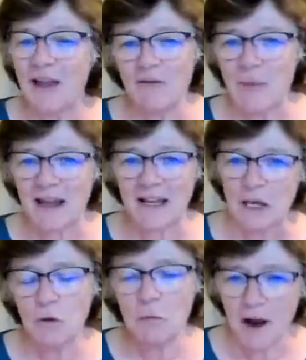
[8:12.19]
We have about
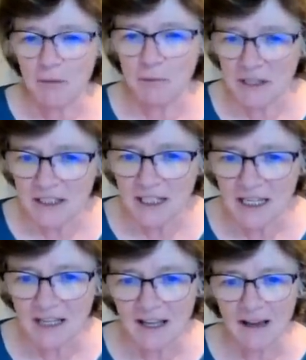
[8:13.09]
equal
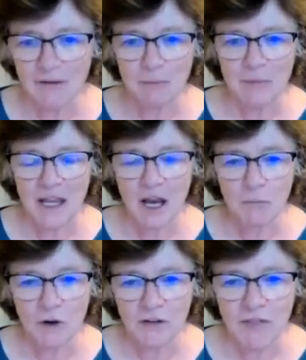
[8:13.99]
probability of it being
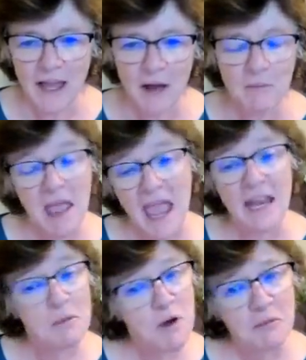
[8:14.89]
on one of them,
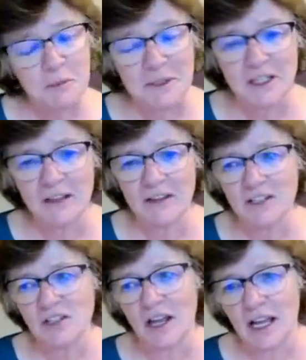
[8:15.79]
and the probability that
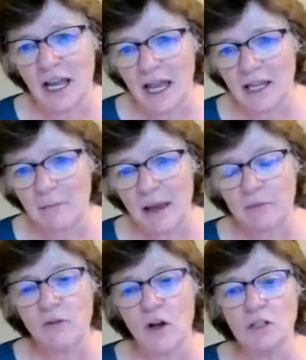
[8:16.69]
it's not on any
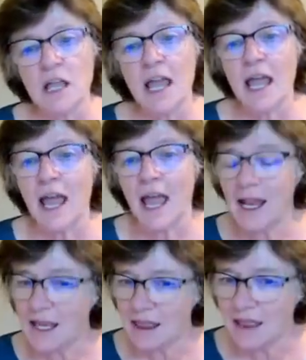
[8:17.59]
mapped fault.
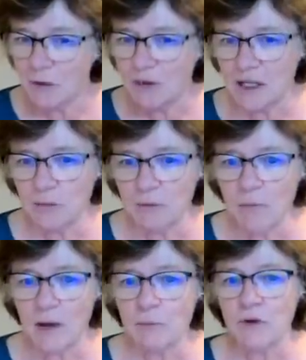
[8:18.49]
And I think we need to
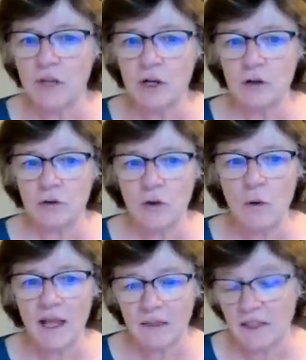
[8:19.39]
remember that an
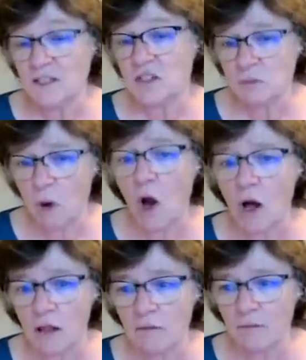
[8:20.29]
earthquake this
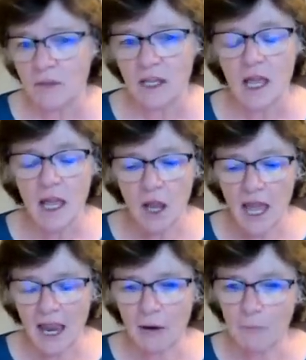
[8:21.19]
small, they,
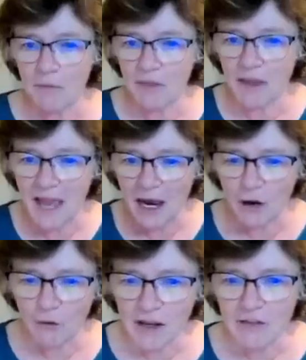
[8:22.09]
air, the
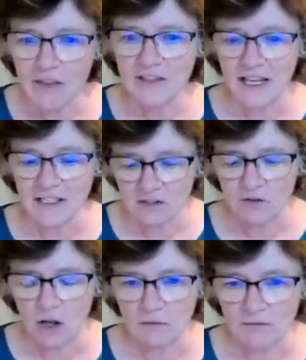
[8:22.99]
area that gets
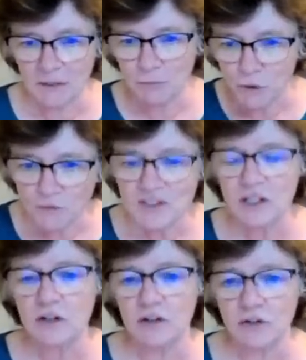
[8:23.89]
involved, that moves
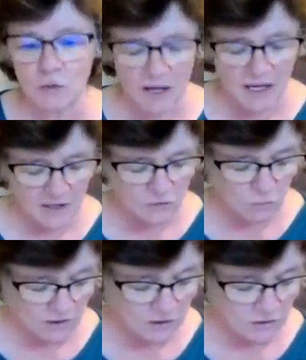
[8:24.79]
in an earthquake, is
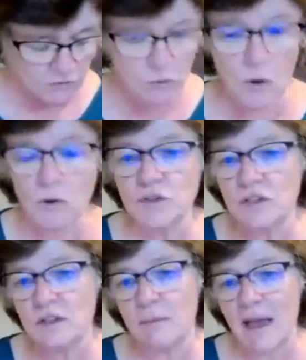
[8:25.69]
what
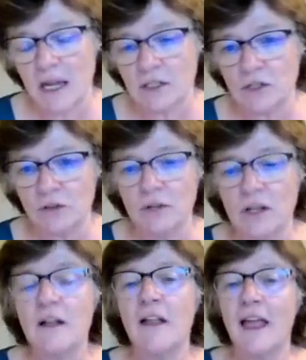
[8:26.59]
controls the magnitude.